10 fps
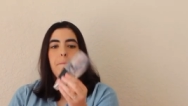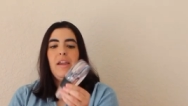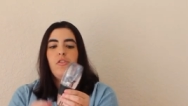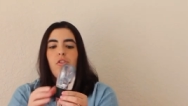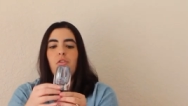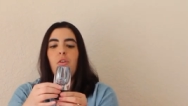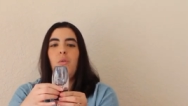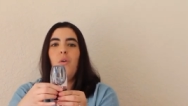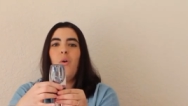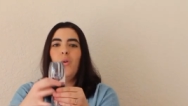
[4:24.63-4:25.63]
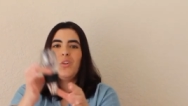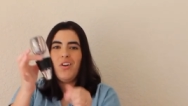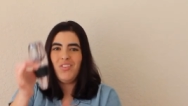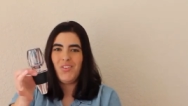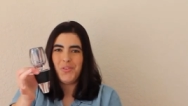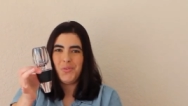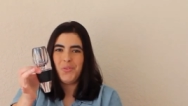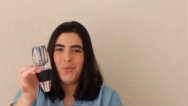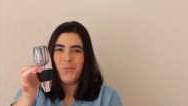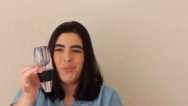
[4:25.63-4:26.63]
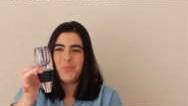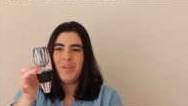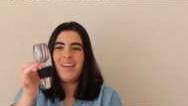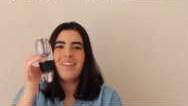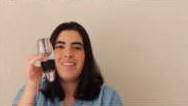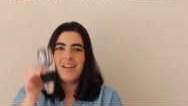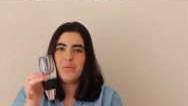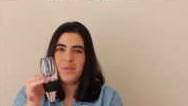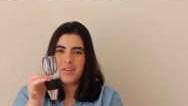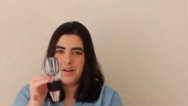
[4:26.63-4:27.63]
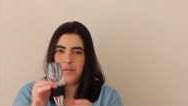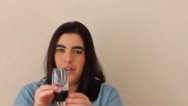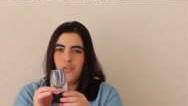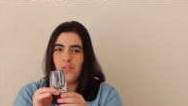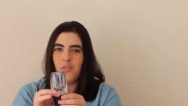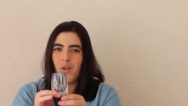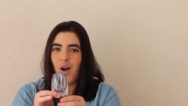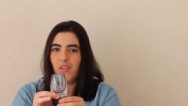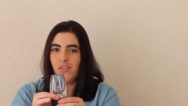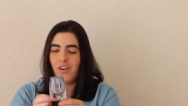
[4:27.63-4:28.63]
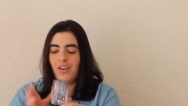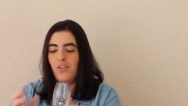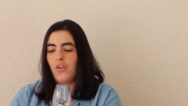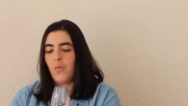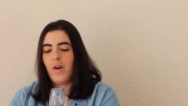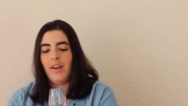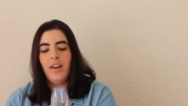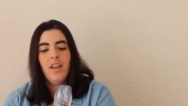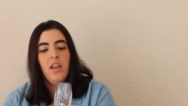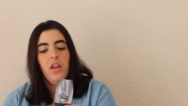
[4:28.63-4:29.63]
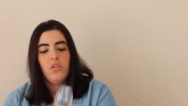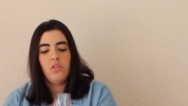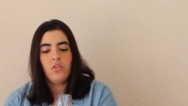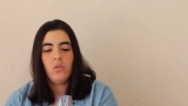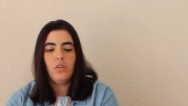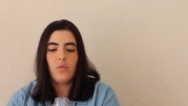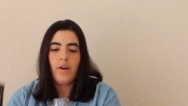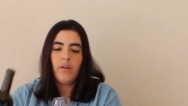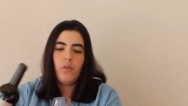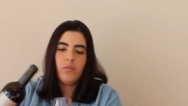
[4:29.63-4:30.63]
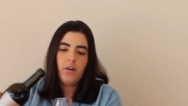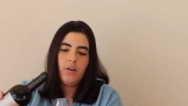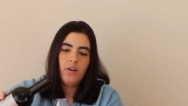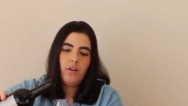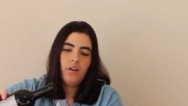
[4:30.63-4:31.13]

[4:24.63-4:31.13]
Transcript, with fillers: Make sure you don't hold on to those holes, because that's what's going to introduce the oxygen into your wine. So just hold it right over.